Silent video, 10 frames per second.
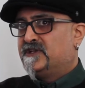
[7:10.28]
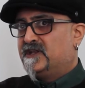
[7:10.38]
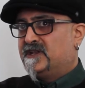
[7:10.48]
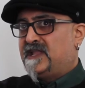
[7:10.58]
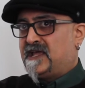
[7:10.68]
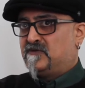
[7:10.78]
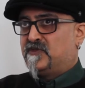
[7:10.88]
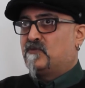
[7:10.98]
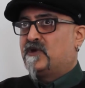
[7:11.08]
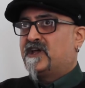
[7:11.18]
and now
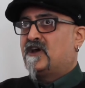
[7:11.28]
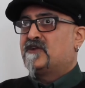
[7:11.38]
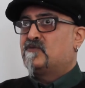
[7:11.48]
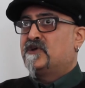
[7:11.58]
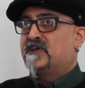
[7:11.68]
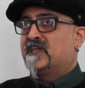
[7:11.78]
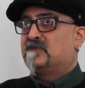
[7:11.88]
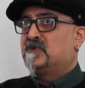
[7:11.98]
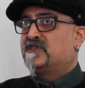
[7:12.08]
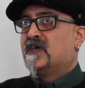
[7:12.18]
that we're kind of
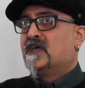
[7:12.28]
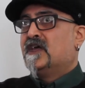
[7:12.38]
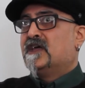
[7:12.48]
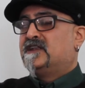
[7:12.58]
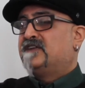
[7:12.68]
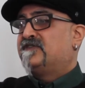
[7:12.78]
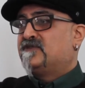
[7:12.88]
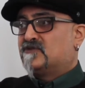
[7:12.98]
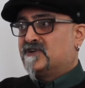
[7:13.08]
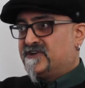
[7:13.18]
working with different
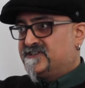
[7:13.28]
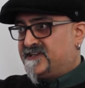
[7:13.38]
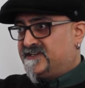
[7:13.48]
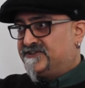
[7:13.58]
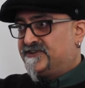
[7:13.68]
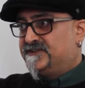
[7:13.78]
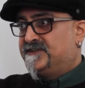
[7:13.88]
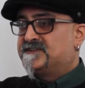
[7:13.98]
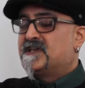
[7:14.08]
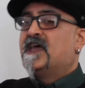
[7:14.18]

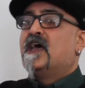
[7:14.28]
organisations,